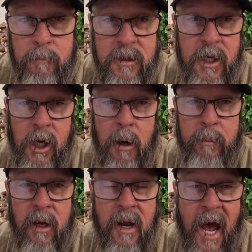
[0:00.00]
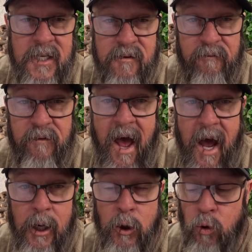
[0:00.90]
him dig up a nice
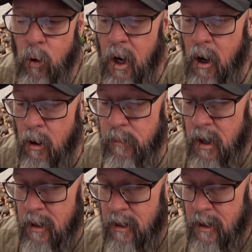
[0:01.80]
fat grub